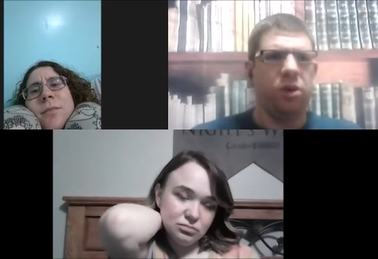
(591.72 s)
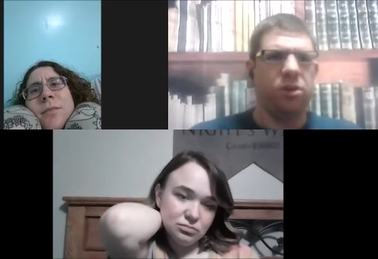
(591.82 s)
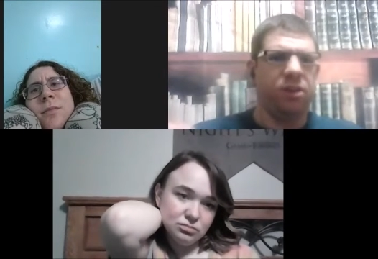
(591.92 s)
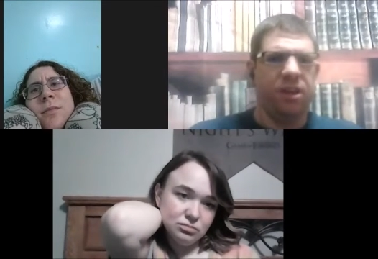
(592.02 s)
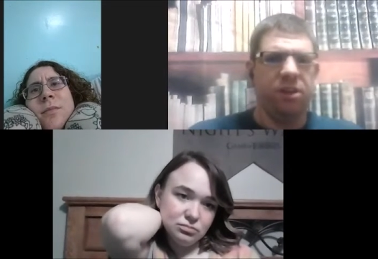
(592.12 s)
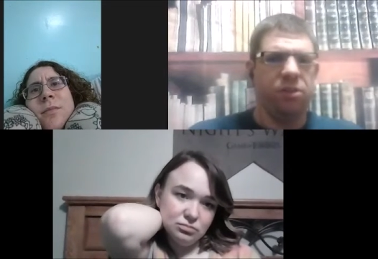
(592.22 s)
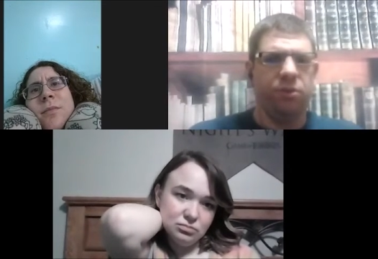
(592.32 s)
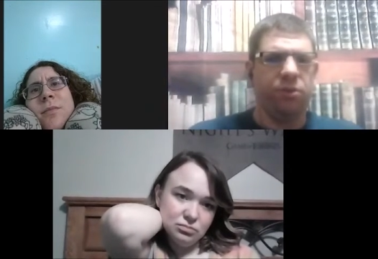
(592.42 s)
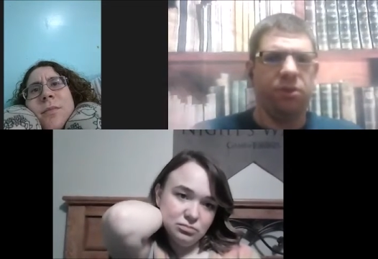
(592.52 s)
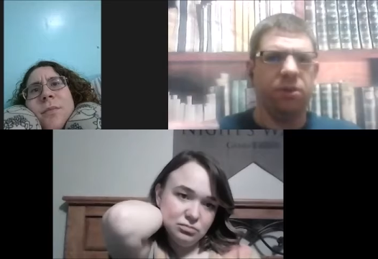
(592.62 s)
Speaker 1: Wonderland and
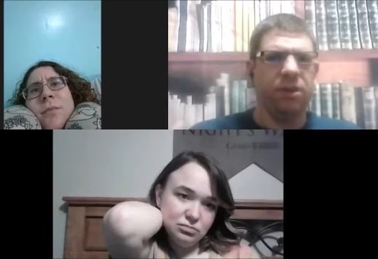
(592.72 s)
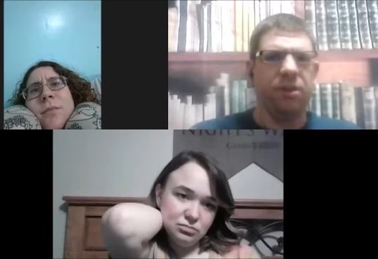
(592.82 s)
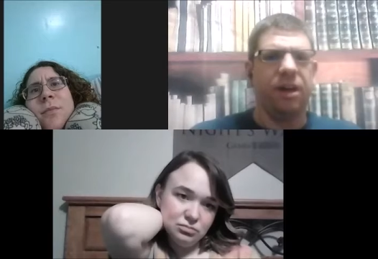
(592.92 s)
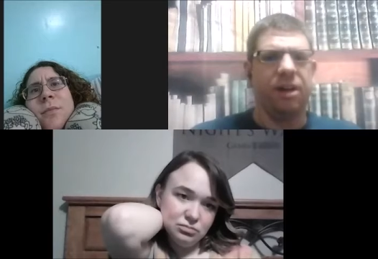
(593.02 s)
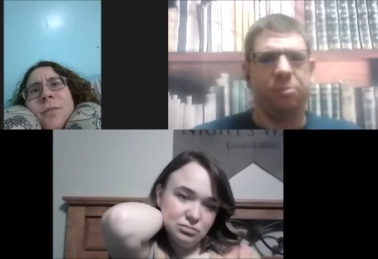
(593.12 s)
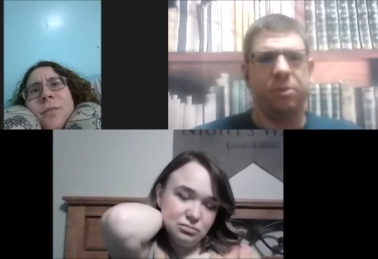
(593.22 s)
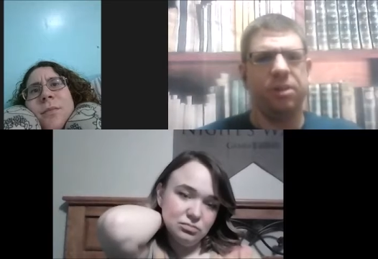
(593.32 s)
Through the Looking Glass,